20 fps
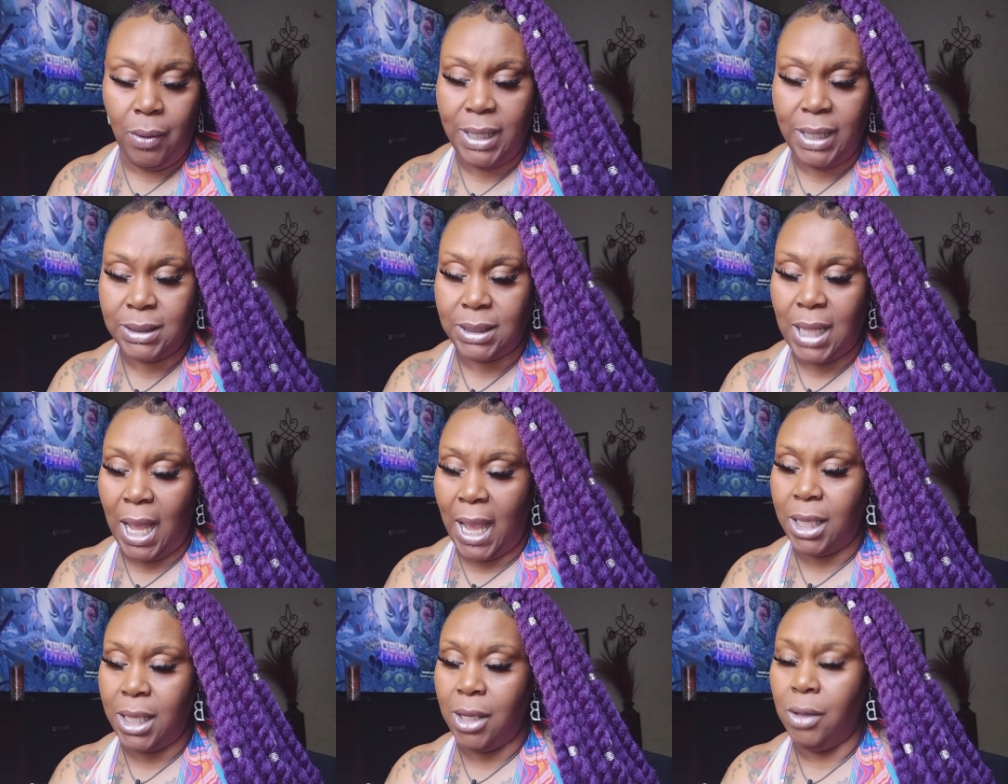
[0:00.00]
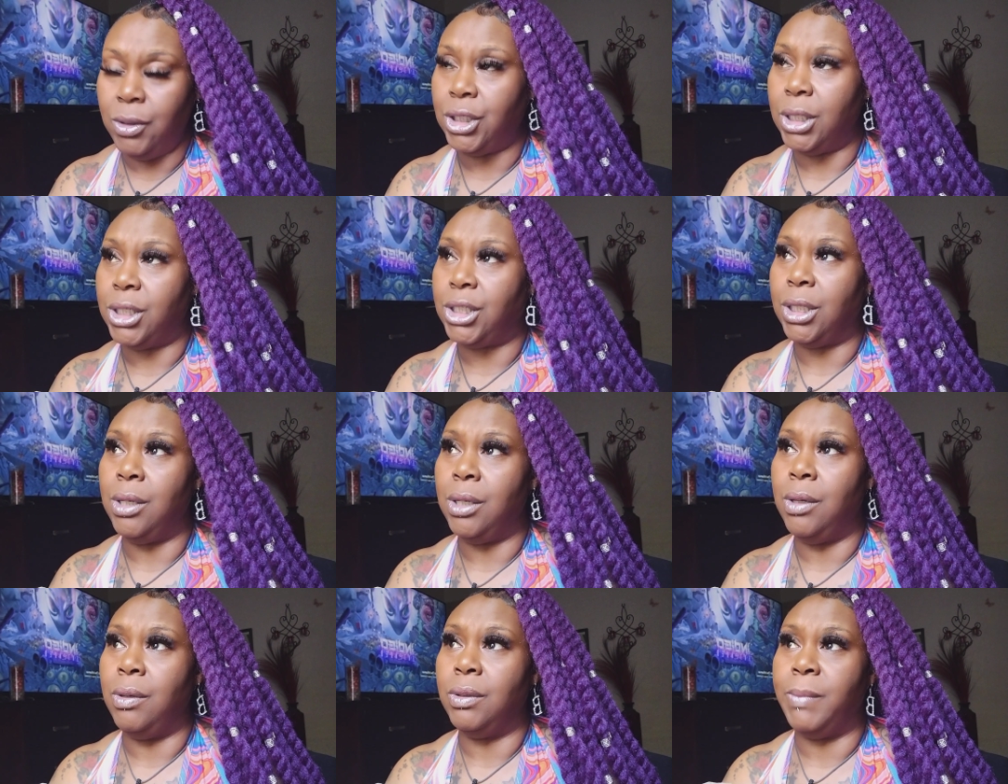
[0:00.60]
It's like you should
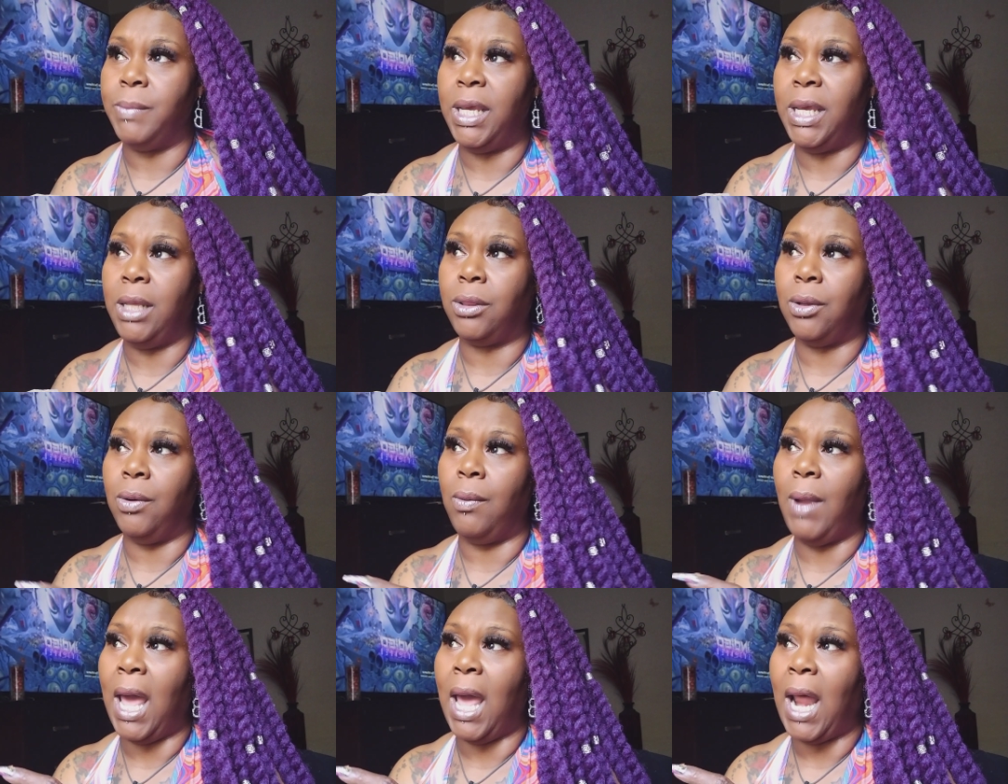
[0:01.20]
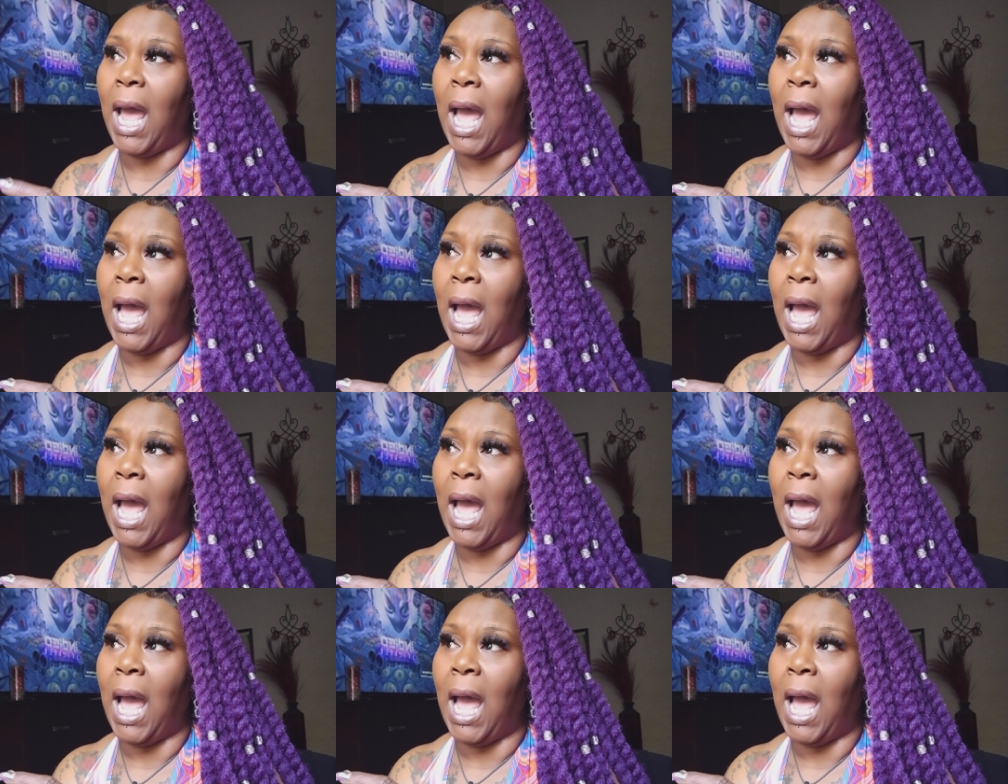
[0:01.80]
choose me throughout.